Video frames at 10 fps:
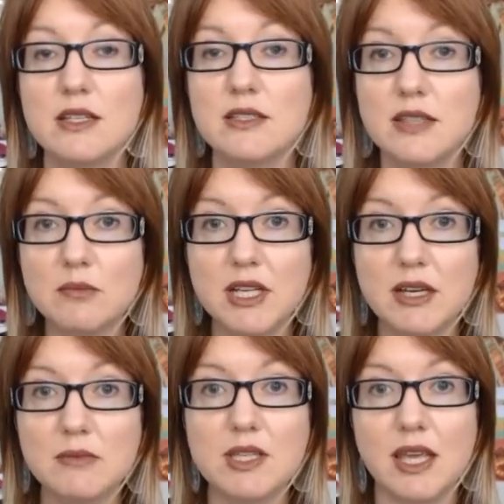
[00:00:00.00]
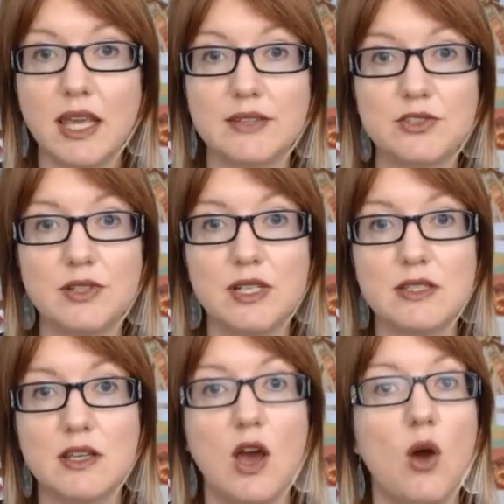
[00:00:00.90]
Sometimes the answer
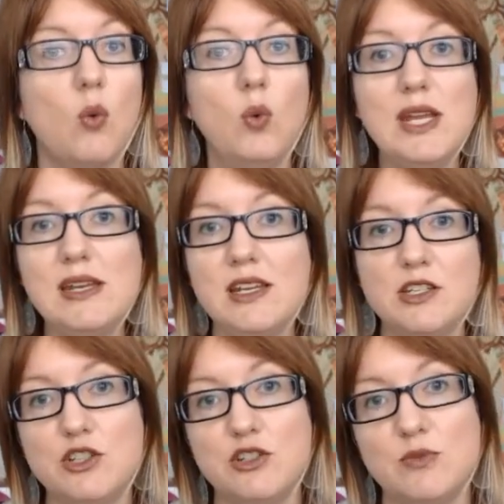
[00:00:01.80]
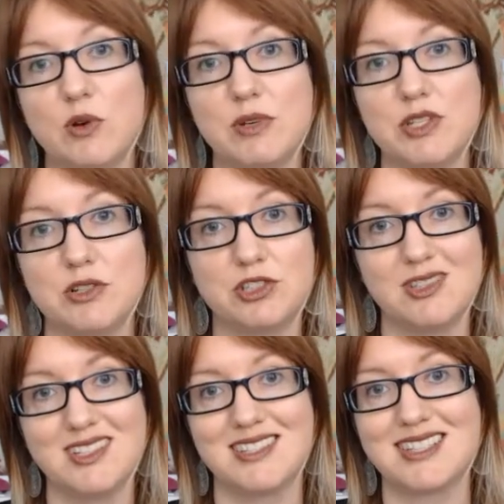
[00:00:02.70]
is, we need to do more research,
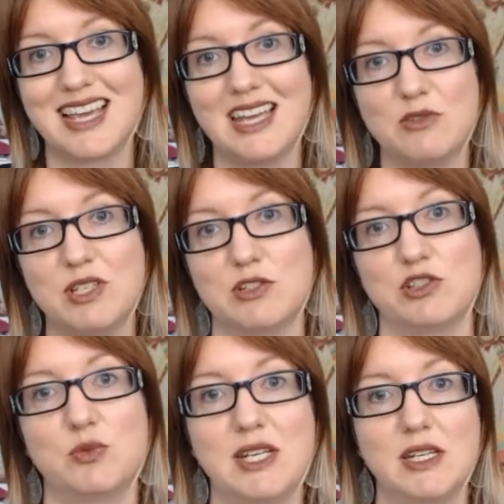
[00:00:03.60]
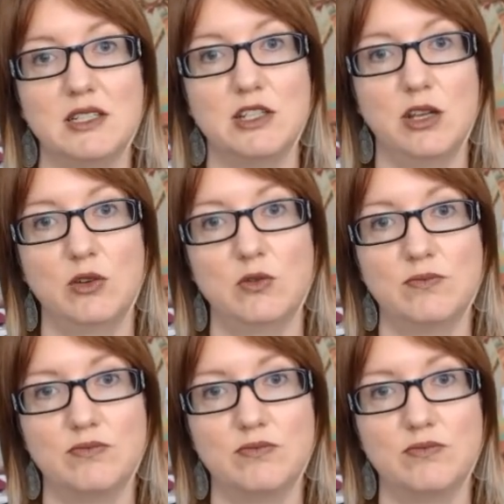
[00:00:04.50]
and this is the kind of research we need to do.